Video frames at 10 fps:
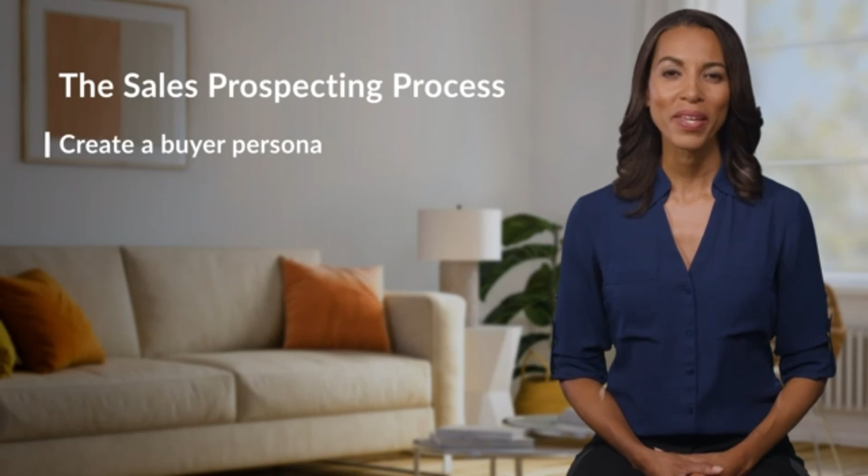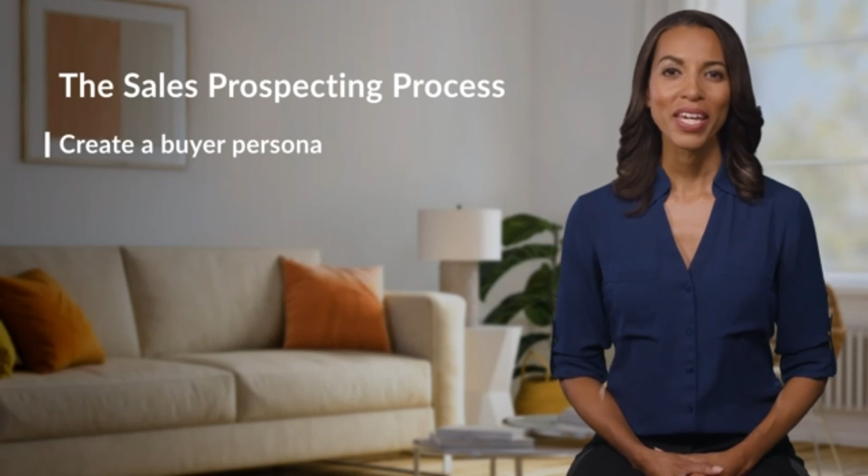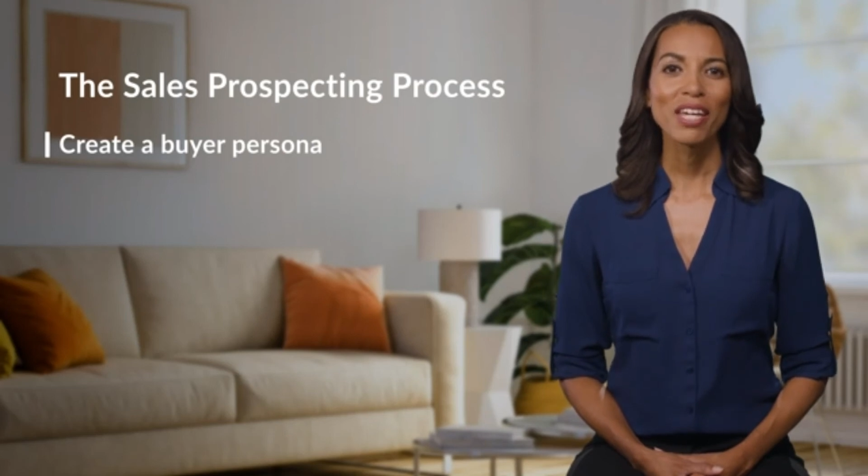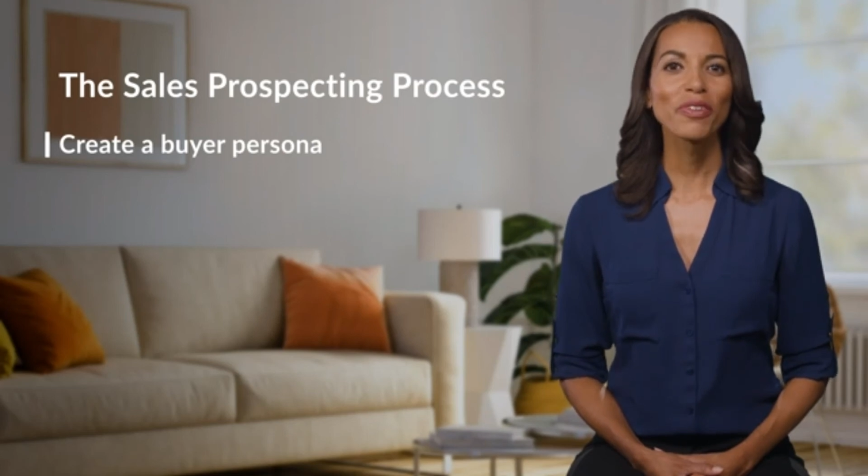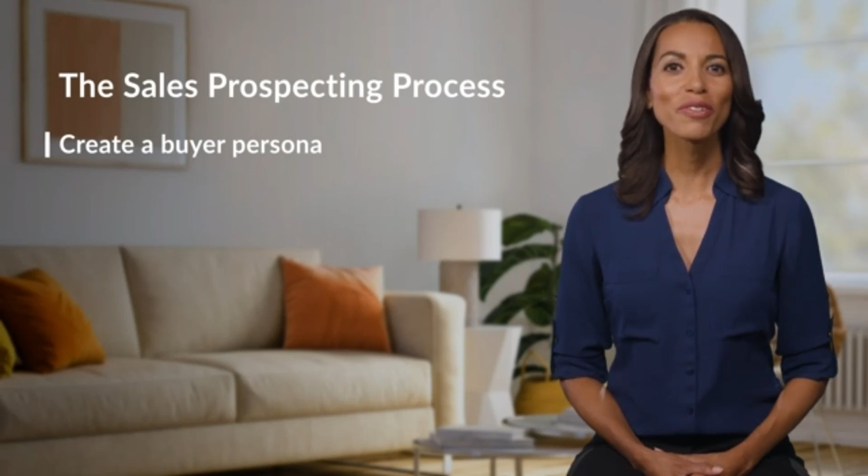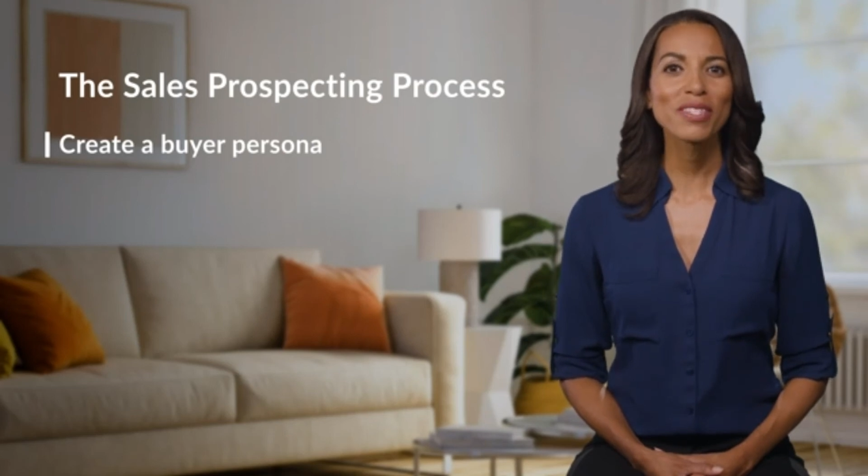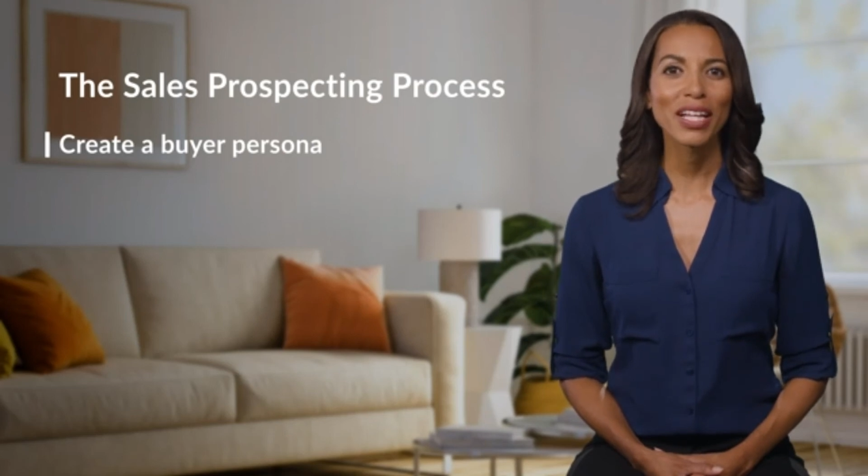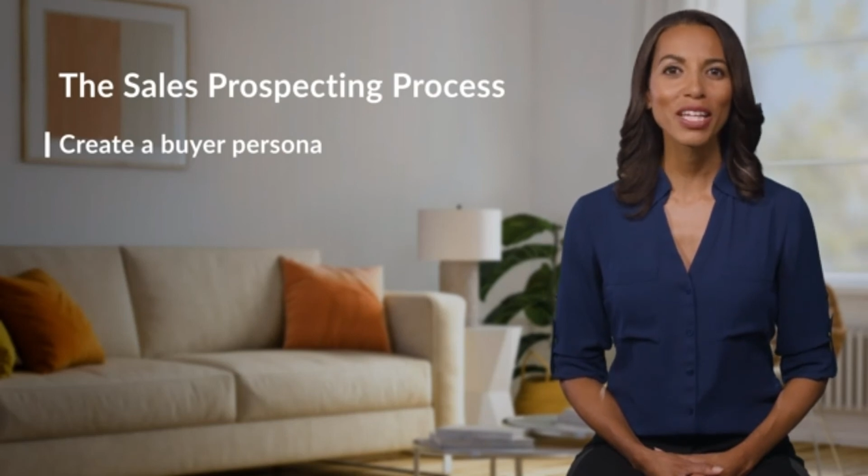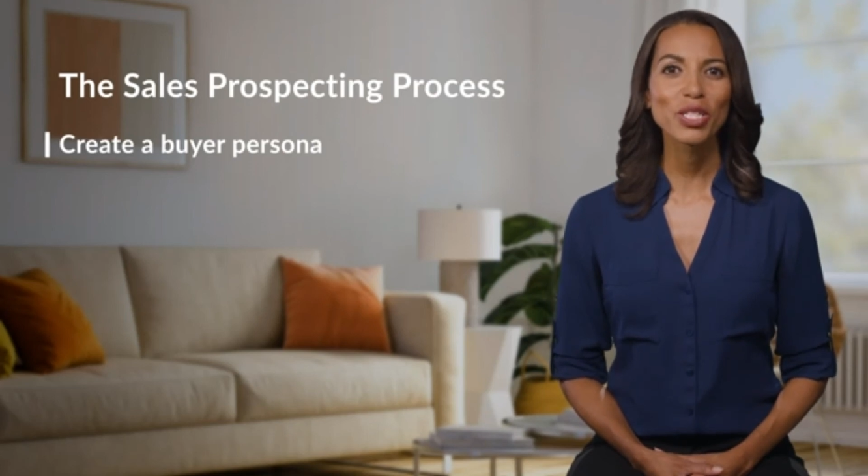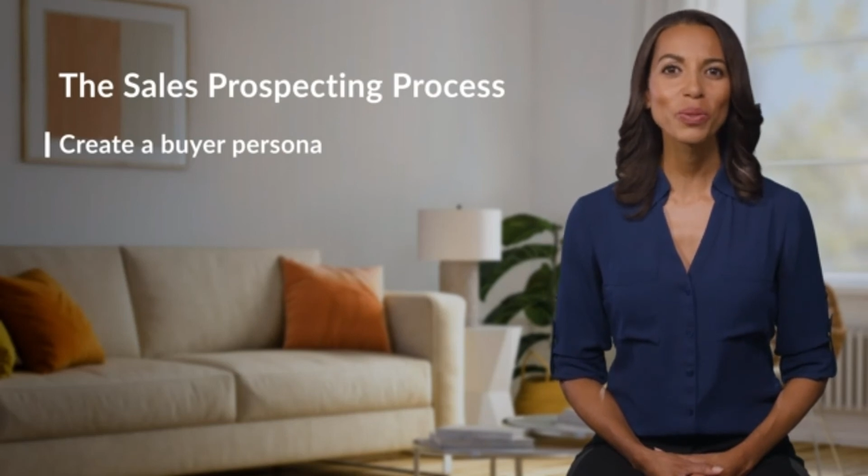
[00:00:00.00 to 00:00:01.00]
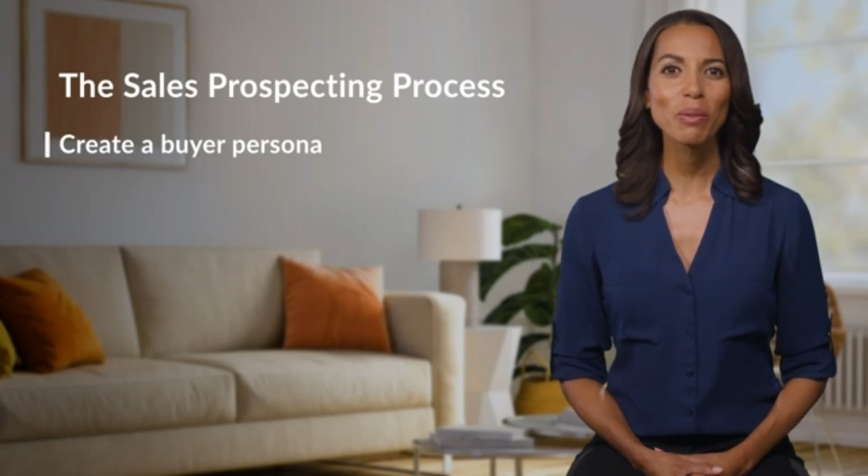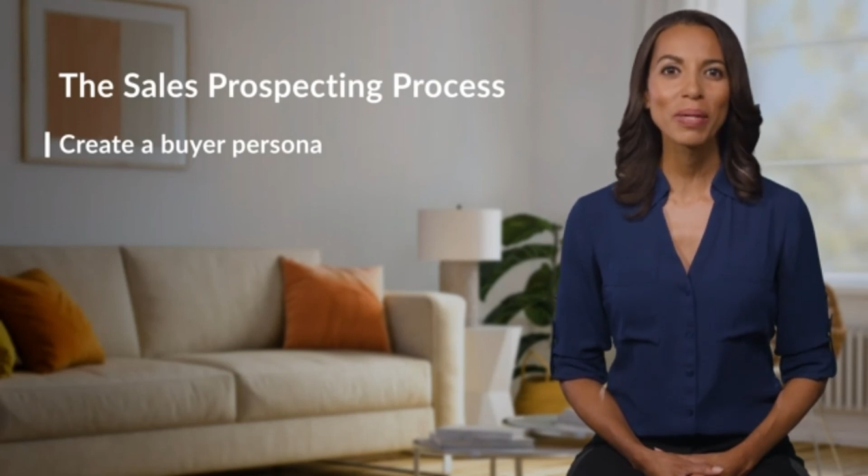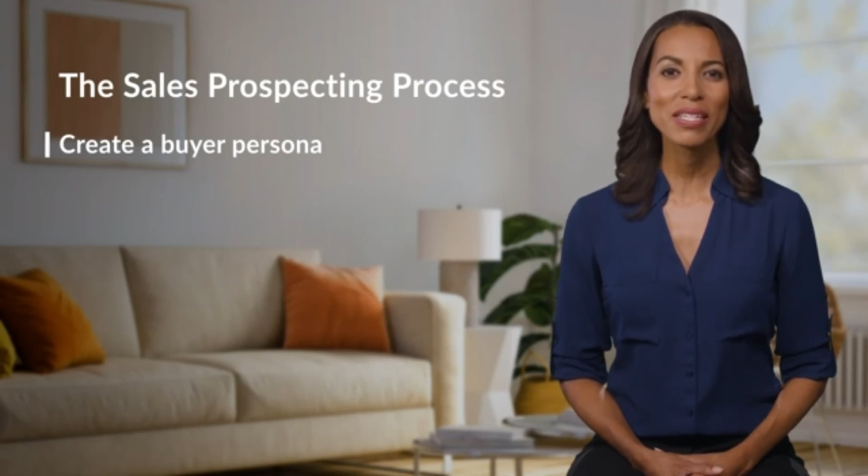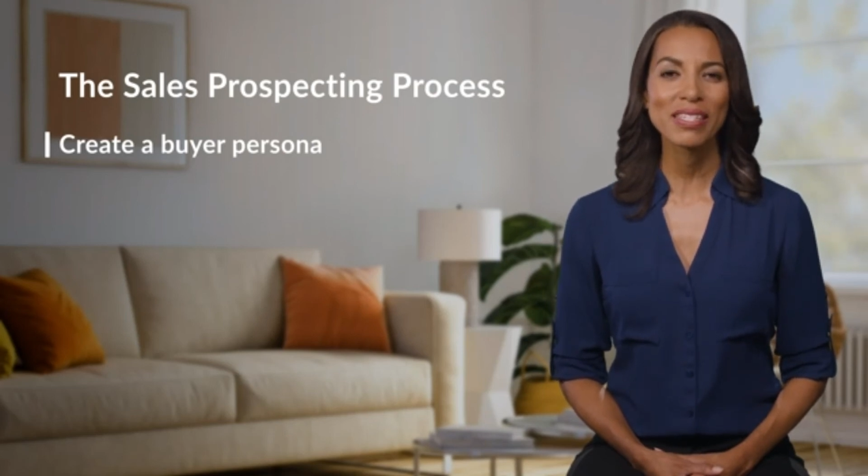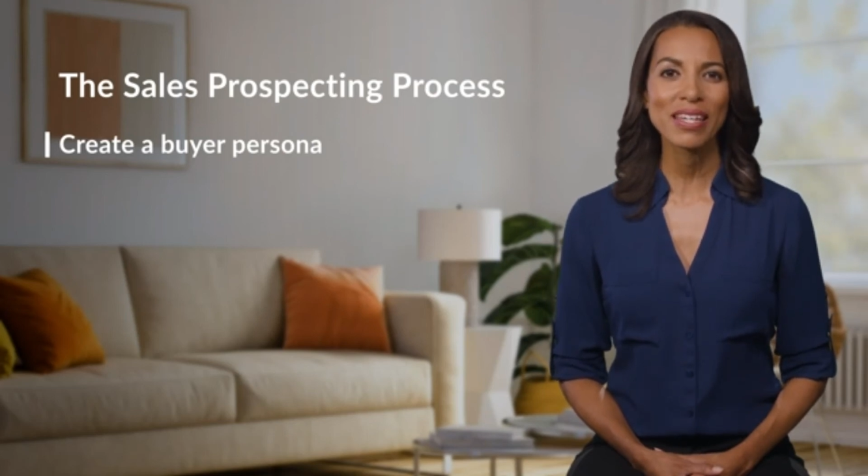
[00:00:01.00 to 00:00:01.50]
If you're selling to a
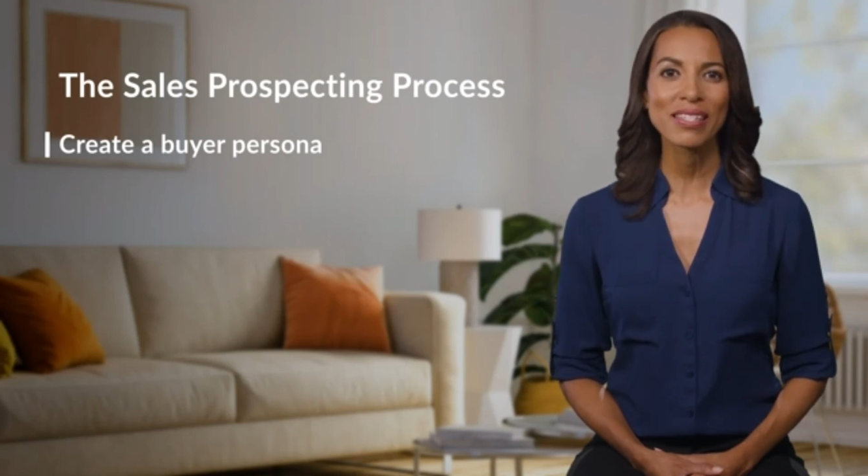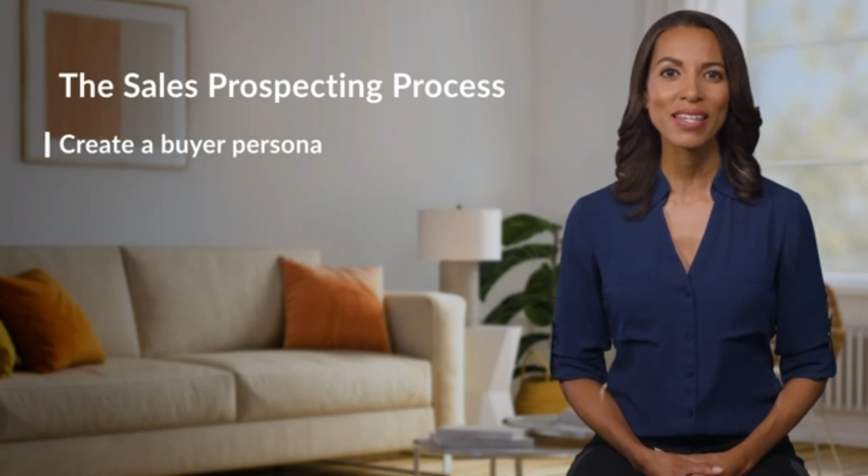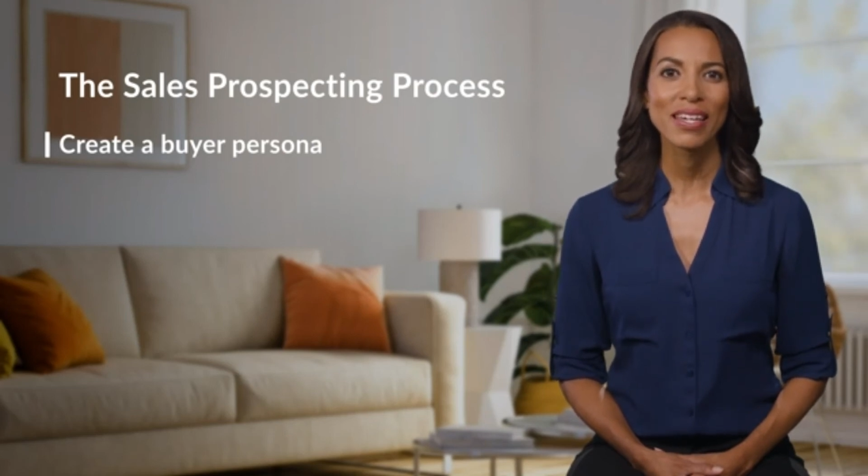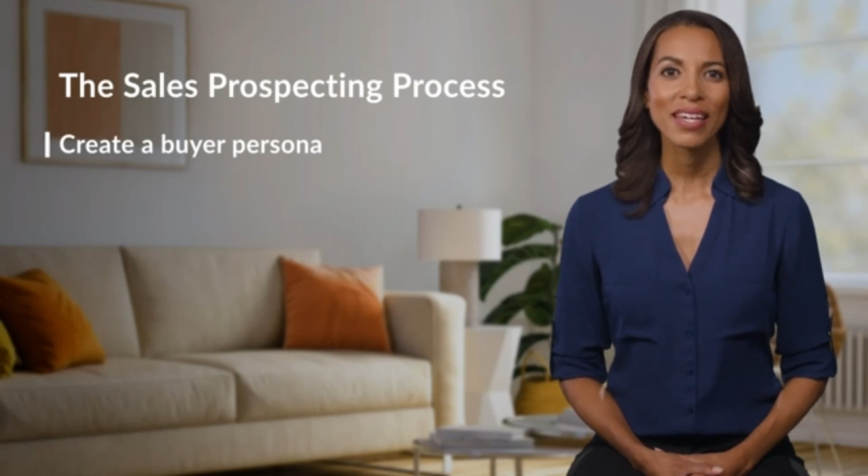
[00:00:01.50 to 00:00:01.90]
business,